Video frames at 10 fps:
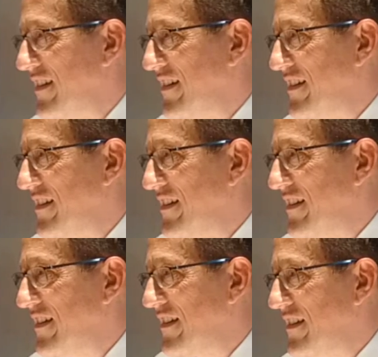It's really
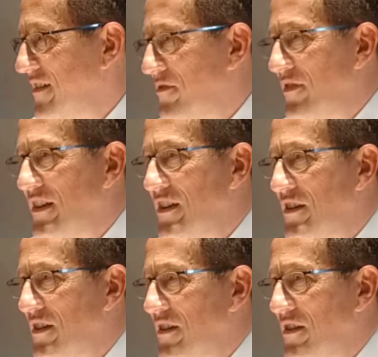weird. It's quite
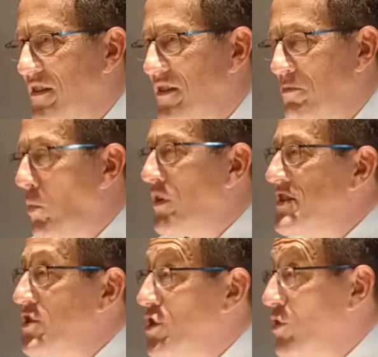But what
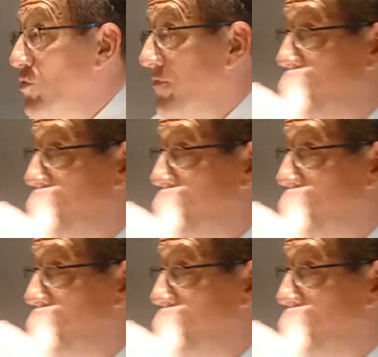does it do?